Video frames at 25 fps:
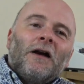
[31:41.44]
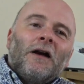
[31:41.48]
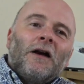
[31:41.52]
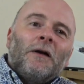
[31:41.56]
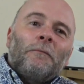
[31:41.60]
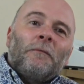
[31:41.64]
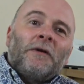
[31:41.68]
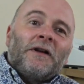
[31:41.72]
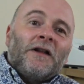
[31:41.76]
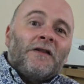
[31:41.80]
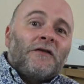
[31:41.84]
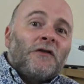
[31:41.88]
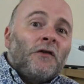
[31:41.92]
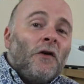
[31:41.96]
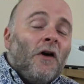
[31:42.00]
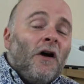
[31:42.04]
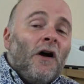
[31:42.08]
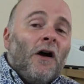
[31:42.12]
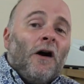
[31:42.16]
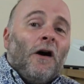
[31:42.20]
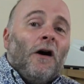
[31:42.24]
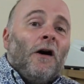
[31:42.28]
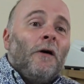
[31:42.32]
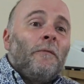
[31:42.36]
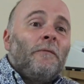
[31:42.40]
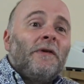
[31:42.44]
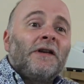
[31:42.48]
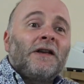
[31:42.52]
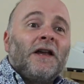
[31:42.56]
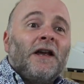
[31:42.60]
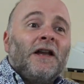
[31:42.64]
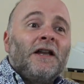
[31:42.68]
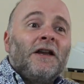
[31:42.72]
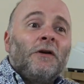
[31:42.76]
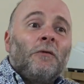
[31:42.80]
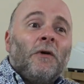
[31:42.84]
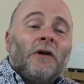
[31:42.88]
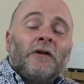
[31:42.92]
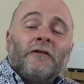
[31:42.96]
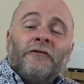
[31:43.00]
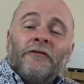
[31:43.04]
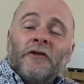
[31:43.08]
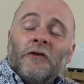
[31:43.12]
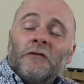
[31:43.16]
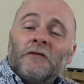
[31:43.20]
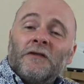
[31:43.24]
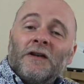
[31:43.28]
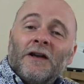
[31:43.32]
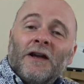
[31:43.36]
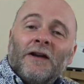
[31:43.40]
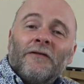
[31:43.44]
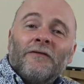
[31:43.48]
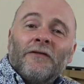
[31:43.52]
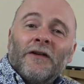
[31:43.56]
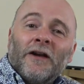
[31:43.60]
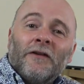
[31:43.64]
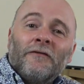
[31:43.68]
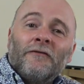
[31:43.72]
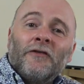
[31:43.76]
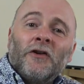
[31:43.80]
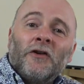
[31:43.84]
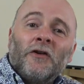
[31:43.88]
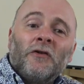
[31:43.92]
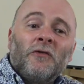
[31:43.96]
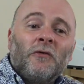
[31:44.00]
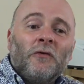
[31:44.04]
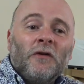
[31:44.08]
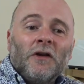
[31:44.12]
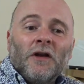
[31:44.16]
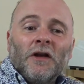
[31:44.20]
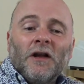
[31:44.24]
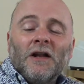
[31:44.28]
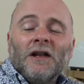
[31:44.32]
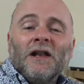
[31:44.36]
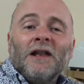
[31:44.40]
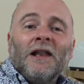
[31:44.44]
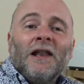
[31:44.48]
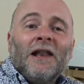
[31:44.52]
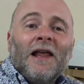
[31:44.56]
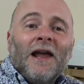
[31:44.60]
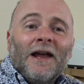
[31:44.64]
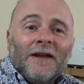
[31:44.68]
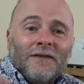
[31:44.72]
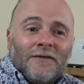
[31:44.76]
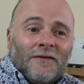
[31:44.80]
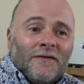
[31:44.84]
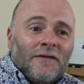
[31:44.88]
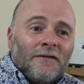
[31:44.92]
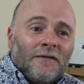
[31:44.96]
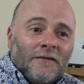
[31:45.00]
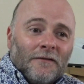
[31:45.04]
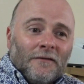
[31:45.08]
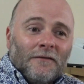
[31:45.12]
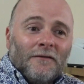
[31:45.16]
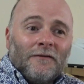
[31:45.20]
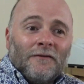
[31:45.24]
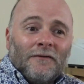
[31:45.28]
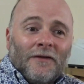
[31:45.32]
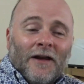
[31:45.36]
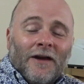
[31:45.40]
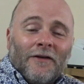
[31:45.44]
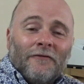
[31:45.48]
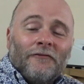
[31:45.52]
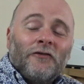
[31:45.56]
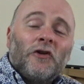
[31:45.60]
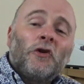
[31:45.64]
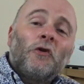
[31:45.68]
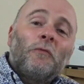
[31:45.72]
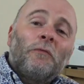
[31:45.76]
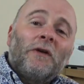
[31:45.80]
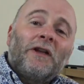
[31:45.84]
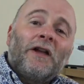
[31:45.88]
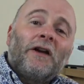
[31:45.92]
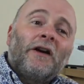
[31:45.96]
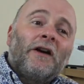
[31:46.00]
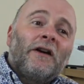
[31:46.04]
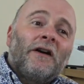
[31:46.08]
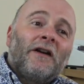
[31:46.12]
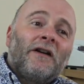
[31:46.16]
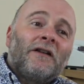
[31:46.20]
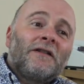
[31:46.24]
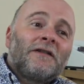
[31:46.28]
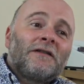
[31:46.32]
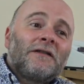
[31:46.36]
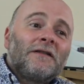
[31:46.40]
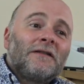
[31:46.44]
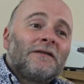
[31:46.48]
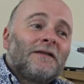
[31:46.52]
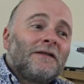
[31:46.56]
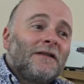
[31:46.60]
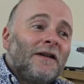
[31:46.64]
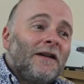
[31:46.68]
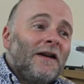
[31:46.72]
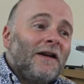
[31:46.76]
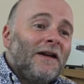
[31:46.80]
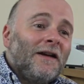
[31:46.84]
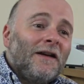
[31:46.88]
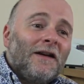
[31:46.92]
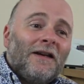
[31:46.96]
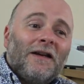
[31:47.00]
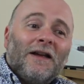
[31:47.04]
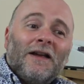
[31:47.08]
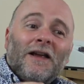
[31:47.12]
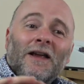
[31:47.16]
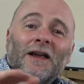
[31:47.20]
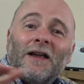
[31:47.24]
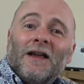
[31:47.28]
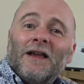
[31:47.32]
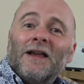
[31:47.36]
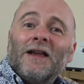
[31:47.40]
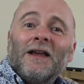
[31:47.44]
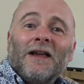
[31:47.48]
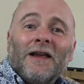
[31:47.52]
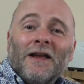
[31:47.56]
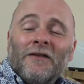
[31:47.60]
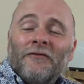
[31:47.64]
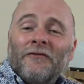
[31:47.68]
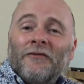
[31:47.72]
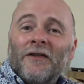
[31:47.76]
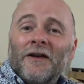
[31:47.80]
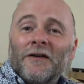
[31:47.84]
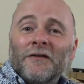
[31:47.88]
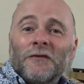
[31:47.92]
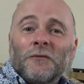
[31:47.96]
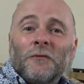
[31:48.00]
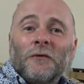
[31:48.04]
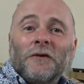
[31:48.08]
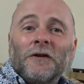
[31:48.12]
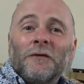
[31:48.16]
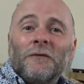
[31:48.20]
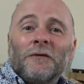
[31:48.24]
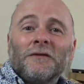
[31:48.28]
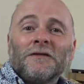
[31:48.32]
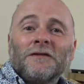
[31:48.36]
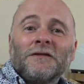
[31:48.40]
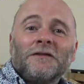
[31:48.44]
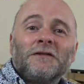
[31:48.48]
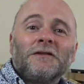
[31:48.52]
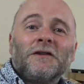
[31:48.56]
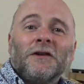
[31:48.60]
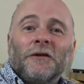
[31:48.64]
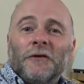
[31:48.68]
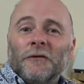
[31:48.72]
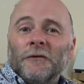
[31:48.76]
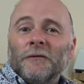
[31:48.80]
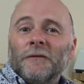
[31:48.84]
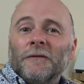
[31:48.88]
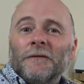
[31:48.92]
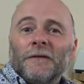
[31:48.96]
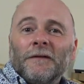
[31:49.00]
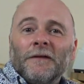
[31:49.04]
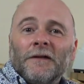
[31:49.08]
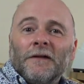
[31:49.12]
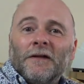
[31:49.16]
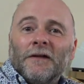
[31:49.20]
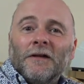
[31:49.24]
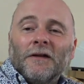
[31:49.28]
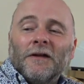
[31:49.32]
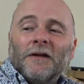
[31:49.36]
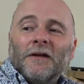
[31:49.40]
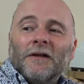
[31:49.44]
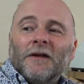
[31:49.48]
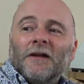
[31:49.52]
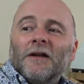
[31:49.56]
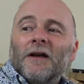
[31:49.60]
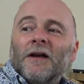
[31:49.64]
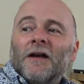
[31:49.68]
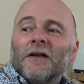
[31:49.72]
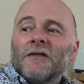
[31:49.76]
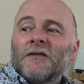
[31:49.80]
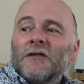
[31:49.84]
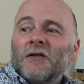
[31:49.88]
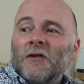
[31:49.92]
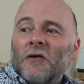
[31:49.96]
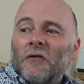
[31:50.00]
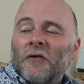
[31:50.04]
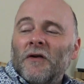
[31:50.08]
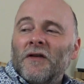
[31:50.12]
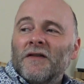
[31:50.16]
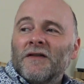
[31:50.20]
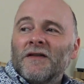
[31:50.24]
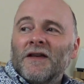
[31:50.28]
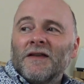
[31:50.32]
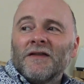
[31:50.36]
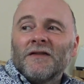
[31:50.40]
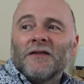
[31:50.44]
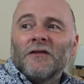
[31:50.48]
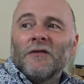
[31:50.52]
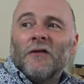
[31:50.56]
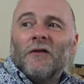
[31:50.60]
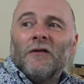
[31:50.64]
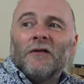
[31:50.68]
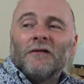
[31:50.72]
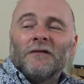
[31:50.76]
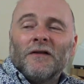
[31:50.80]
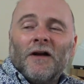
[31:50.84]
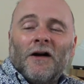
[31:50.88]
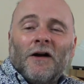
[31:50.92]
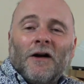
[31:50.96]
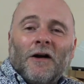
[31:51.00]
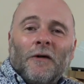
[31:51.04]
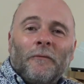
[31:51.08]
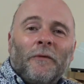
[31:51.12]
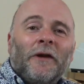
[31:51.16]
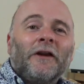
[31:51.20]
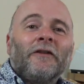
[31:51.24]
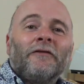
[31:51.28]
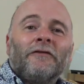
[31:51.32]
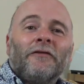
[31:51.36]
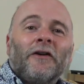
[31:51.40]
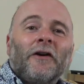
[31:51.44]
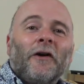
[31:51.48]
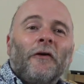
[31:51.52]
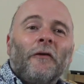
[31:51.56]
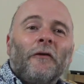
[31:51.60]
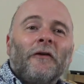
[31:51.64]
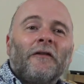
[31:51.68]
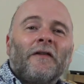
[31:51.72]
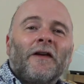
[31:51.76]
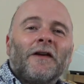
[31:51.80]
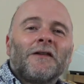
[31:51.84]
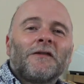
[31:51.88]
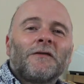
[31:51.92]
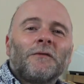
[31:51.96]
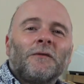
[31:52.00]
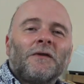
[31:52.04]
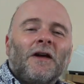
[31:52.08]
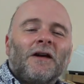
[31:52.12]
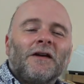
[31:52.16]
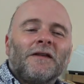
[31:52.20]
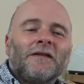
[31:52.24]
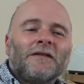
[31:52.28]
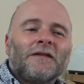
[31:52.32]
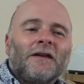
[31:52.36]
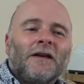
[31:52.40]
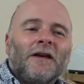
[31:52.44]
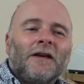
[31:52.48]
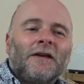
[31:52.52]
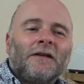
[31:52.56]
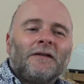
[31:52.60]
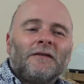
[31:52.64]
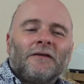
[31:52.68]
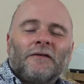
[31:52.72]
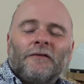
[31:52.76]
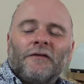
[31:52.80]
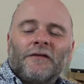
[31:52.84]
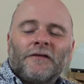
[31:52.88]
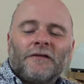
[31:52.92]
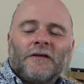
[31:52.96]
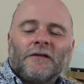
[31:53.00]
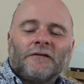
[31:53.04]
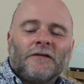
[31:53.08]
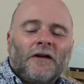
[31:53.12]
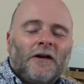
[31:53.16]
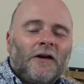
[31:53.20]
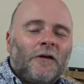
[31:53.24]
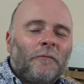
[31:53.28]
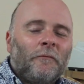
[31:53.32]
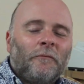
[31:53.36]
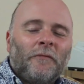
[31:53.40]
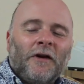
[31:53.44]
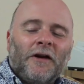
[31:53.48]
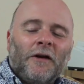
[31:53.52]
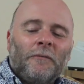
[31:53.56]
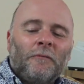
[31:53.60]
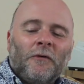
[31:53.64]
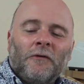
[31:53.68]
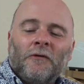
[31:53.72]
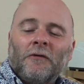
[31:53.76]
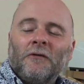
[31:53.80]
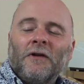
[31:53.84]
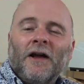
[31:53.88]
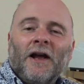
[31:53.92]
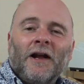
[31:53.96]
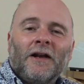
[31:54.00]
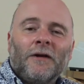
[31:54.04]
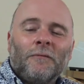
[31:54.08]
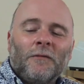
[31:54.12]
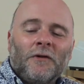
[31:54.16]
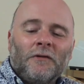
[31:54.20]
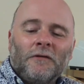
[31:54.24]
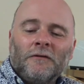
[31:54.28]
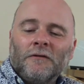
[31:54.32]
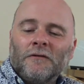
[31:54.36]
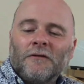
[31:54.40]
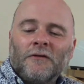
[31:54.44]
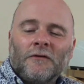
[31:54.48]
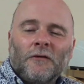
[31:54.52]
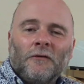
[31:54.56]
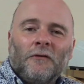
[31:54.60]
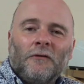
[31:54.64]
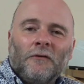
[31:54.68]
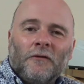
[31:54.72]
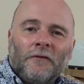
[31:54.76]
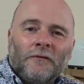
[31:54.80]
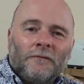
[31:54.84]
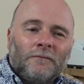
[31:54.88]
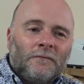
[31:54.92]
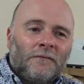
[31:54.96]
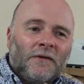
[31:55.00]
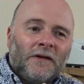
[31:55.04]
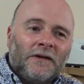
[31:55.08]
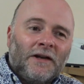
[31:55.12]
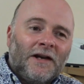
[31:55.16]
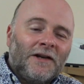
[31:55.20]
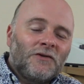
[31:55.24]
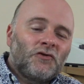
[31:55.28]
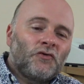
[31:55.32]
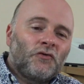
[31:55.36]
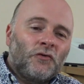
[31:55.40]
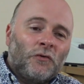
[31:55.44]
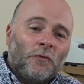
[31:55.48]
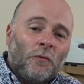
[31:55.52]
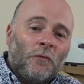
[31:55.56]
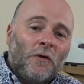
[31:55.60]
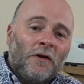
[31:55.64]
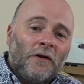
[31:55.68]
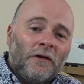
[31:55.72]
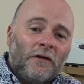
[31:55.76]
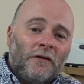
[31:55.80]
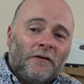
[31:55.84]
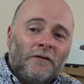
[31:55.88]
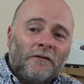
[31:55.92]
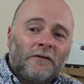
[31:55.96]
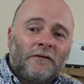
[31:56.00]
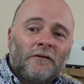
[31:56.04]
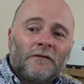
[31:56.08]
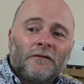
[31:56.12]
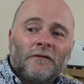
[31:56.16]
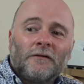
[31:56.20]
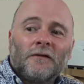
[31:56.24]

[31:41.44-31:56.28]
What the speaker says: but it's not harming anyone for you to have that view, let that view be heard if that's what you want to do. As long as it's not harming folk, that's what I say. If it doesn't harm people, animals, or the natural world,